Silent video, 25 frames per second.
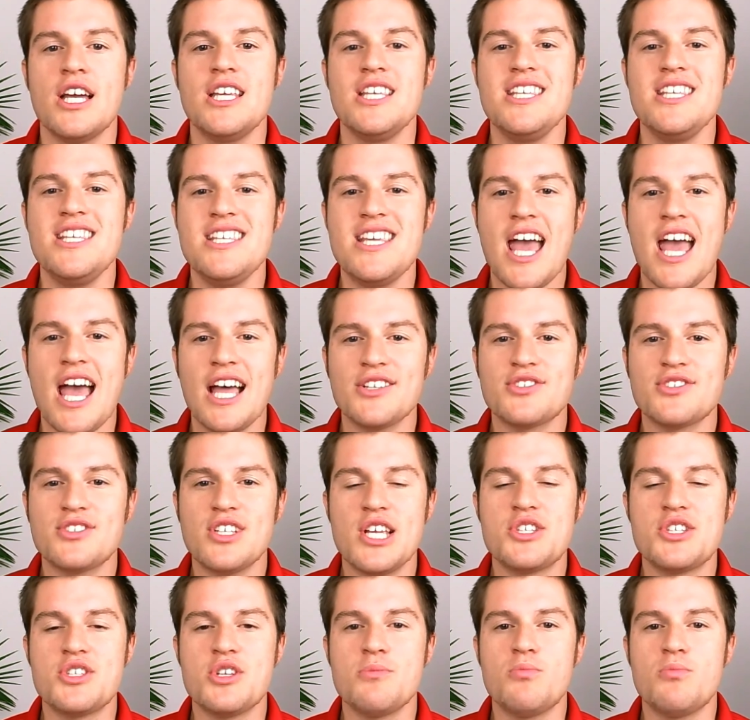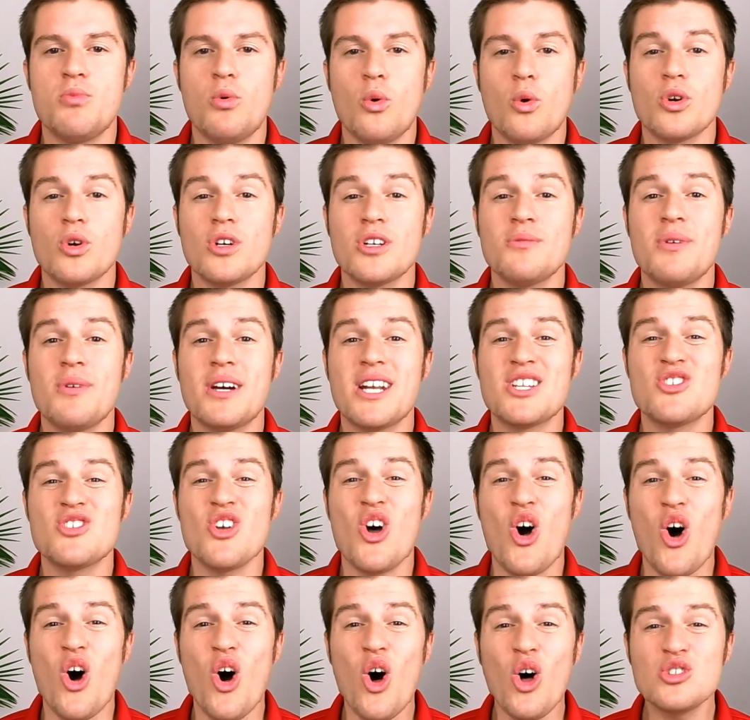yes, it's important, but it's
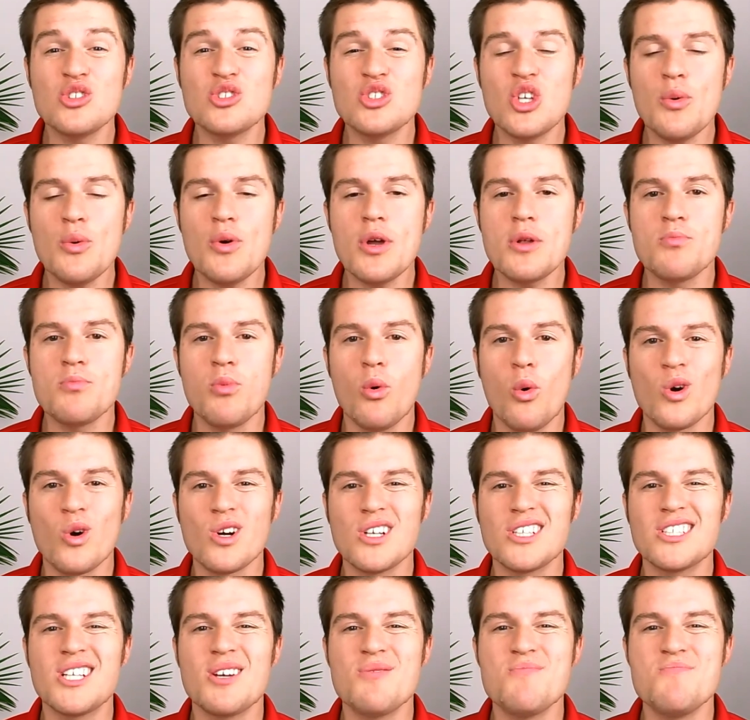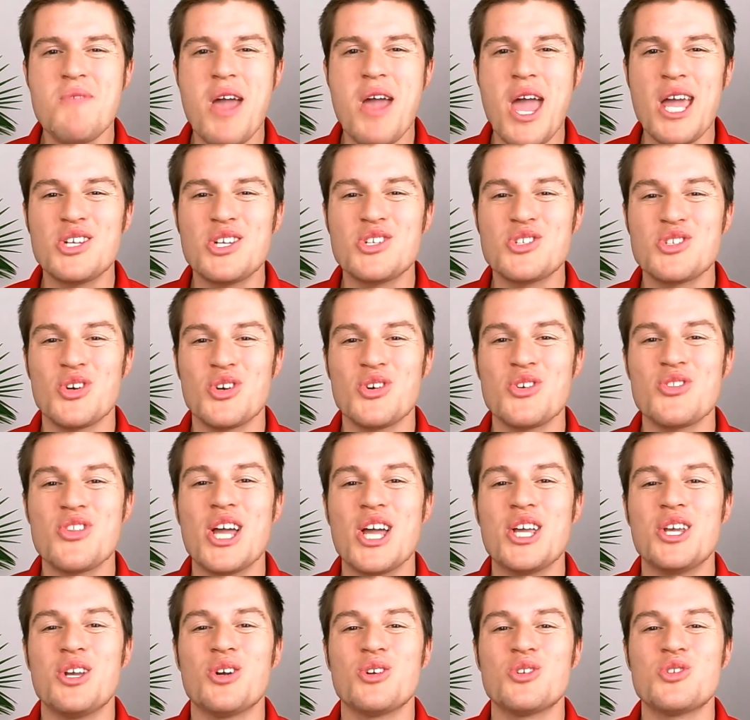also important to make sure
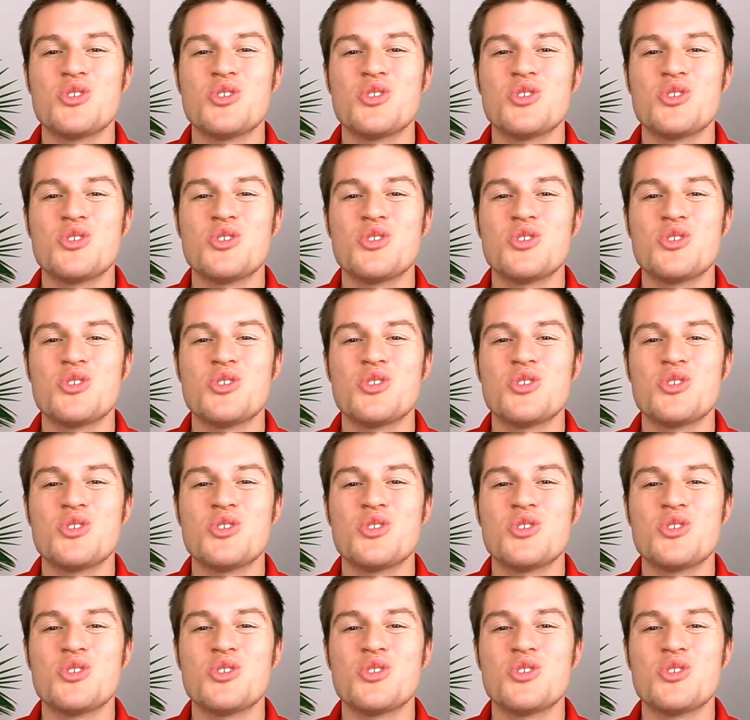that you're